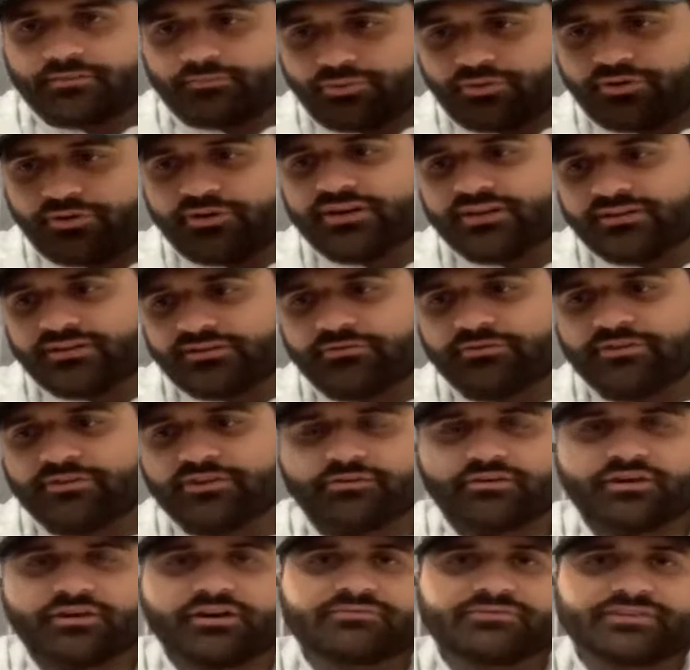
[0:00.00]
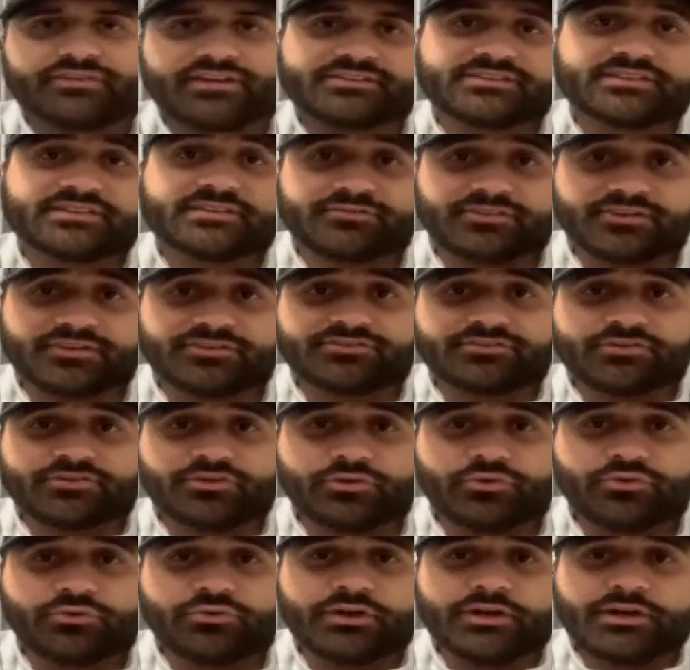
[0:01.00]
put into their offense if it's
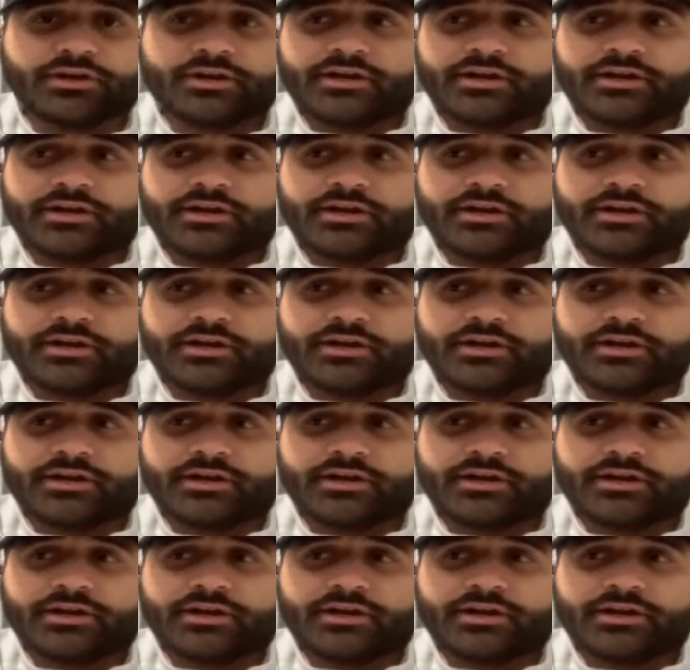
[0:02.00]
new.